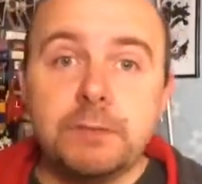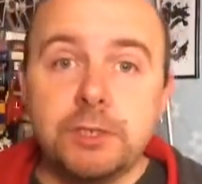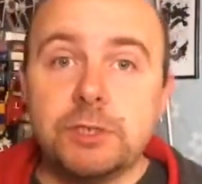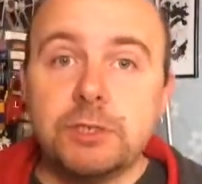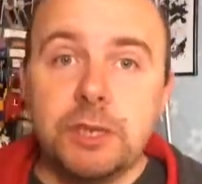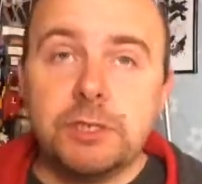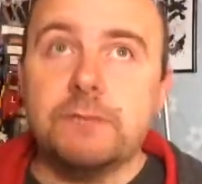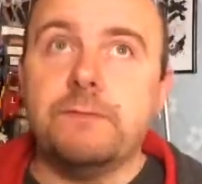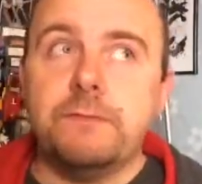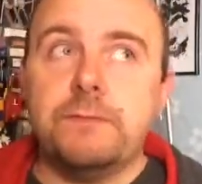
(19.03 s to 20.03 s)
next Sunday, it's the
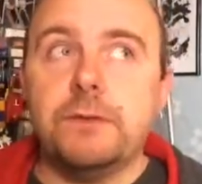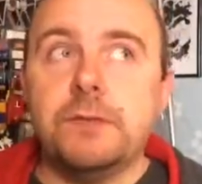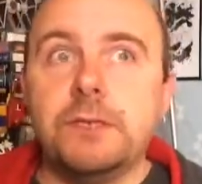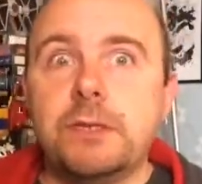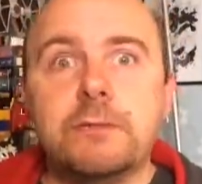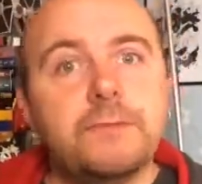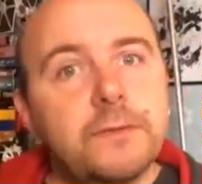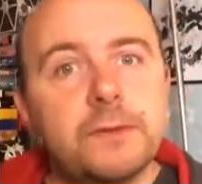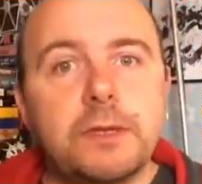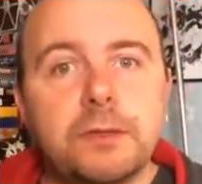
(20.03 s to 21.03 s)
14th and
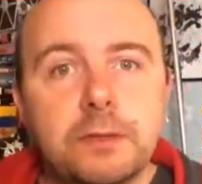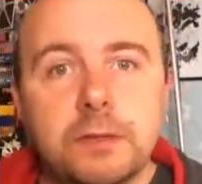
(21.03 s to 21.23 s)
15th.